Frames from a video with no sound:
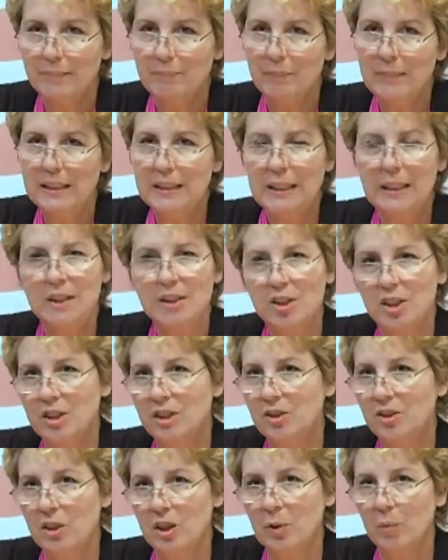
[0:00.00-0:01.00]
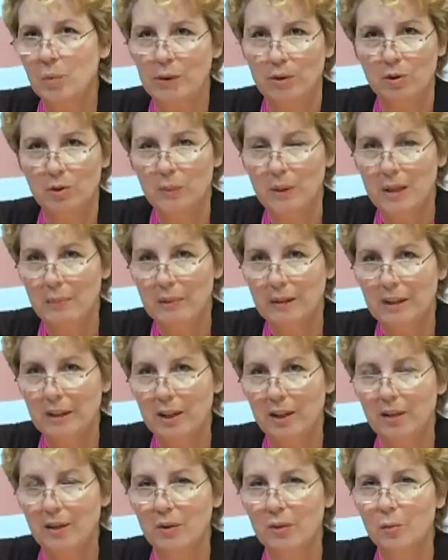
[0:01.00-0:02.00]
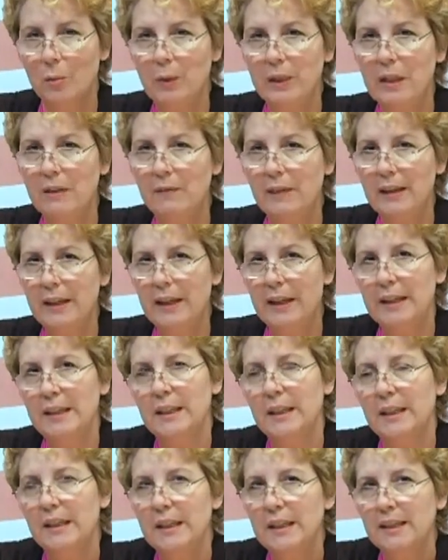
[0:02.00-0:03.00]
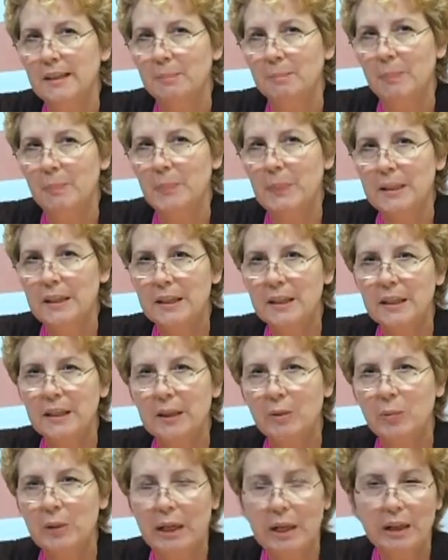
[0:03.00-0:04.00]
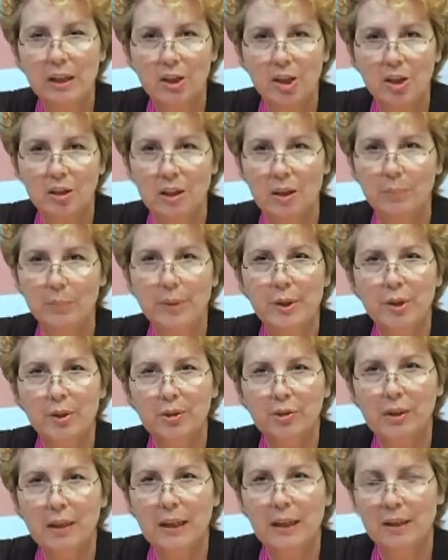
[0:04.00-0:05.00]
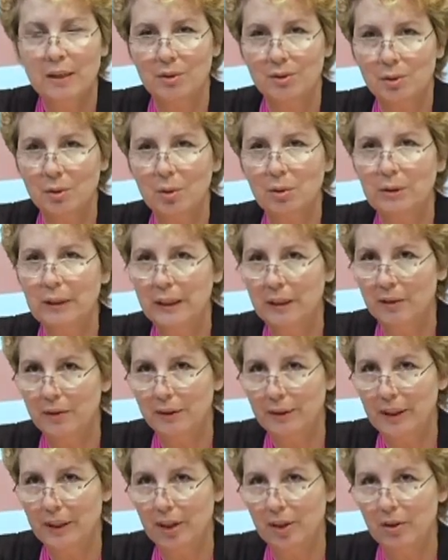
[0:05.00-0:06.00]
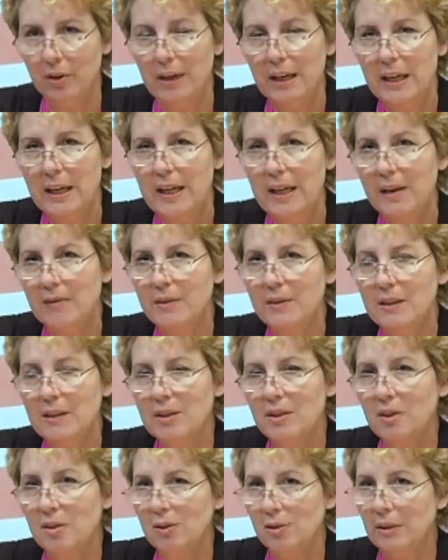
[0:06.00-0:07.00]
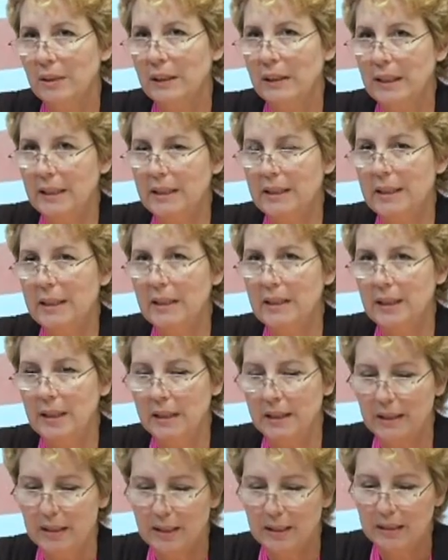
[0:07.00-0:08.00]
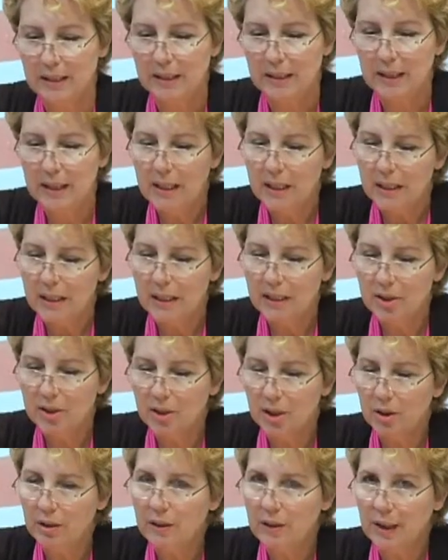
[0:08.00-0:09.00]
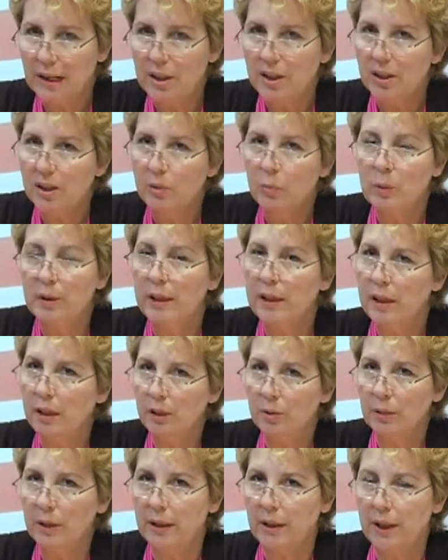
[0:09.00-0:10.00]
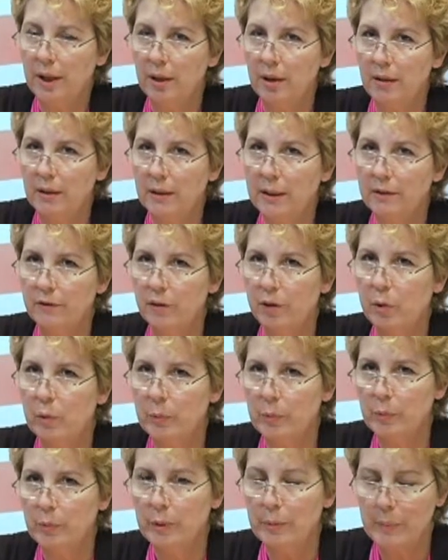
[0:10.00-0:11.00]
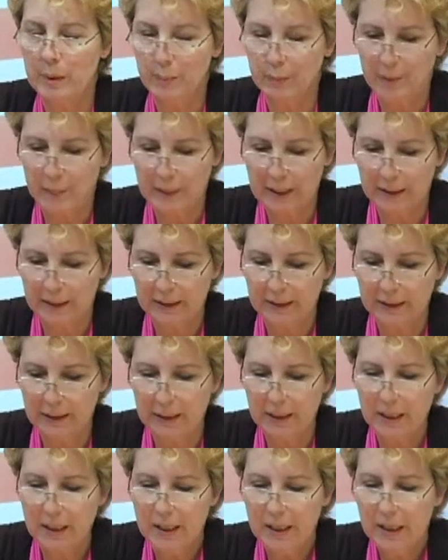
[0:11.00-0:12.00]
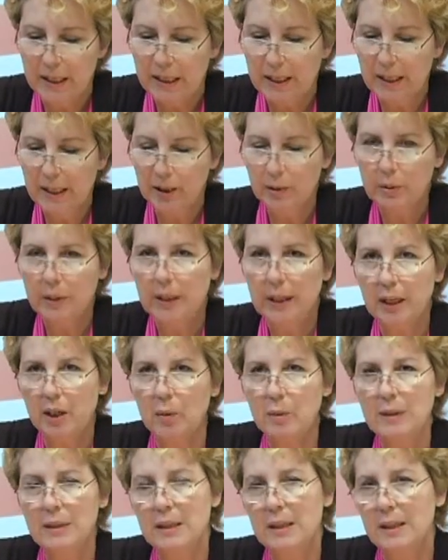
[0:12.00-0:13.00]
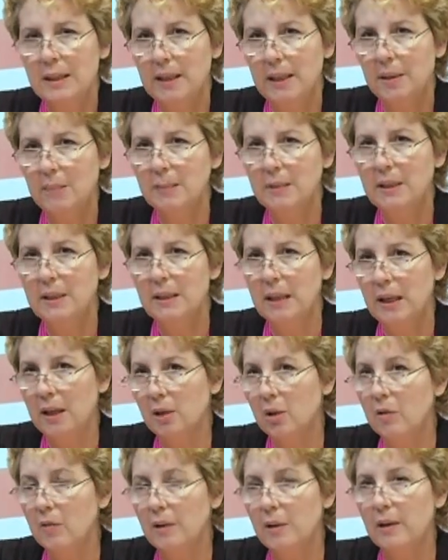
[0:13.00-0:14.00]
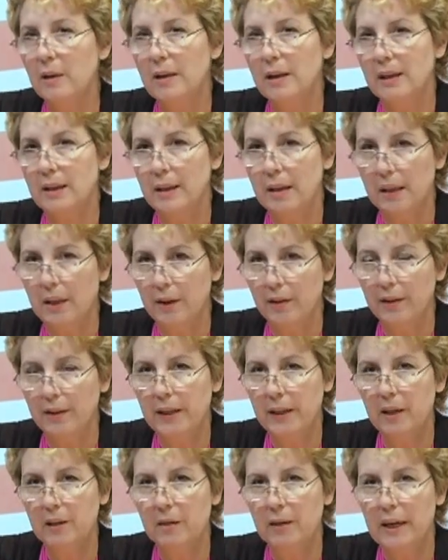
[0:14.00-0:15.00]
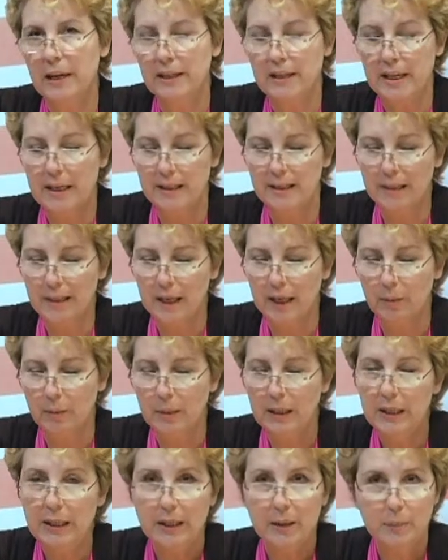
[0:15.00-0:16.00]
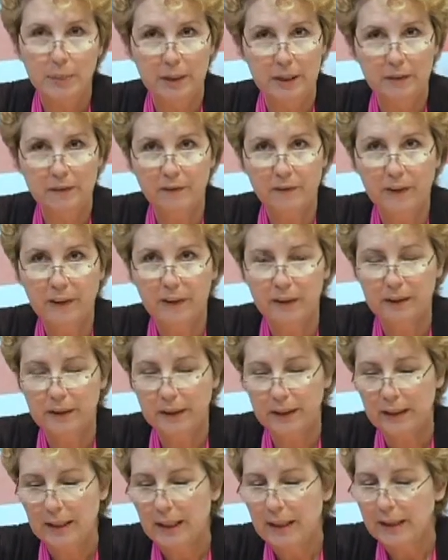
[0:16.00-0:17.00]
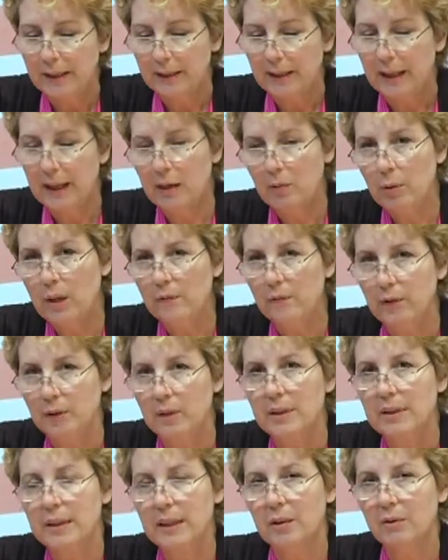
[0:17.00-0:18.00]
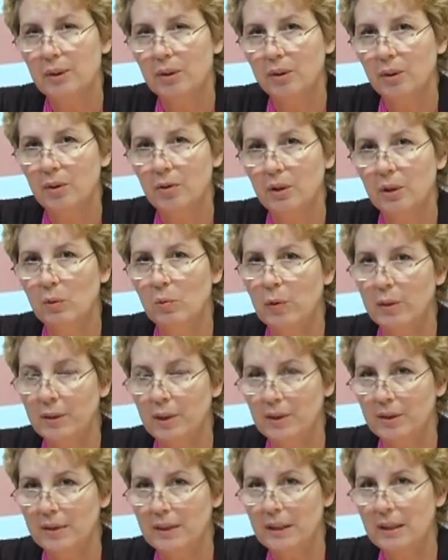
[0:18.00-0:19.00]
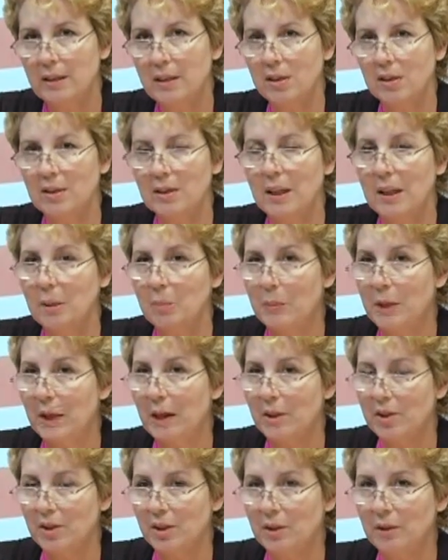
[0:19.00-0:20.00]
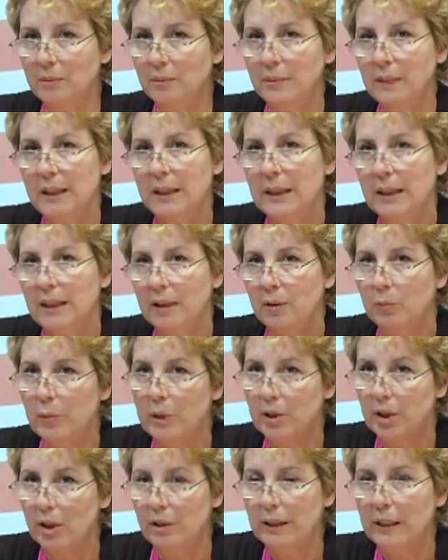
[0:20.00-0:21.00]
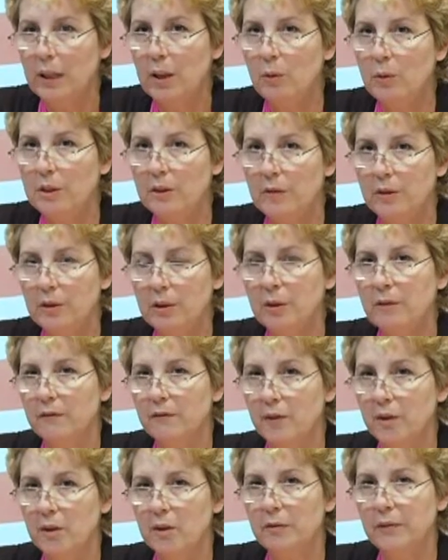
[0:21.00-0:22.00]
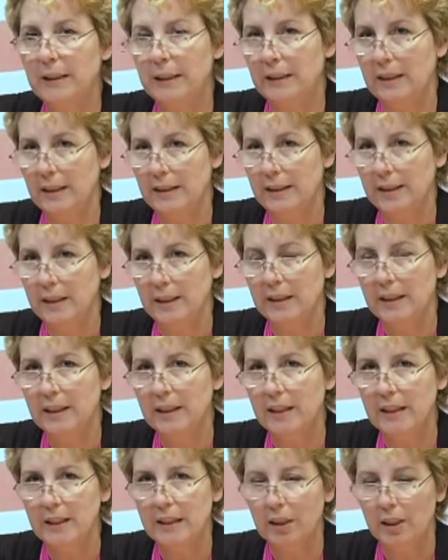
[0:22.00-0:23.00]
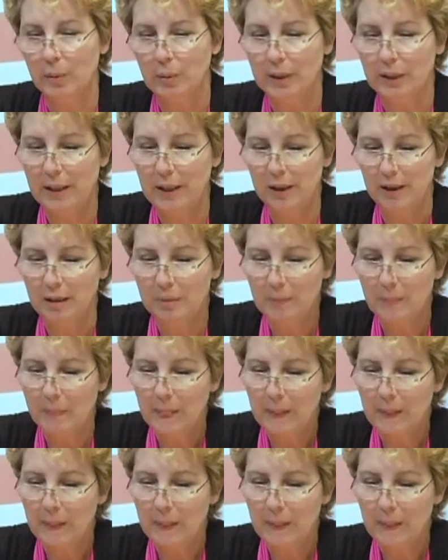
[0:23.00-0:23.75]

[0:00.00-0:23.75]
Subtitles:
It didn't just start with Obamacare. We have had basically what I call a bureaucrat-controlled healthcare ever since the early 1990s. It started actually with Hillary Care. If you remember back then, Hillary Care was an attempt to take over the healthcare at that time, but it failed. However, South Dakota, with our Senator Tom Daschle, recall he was very involved in the Hillary Care.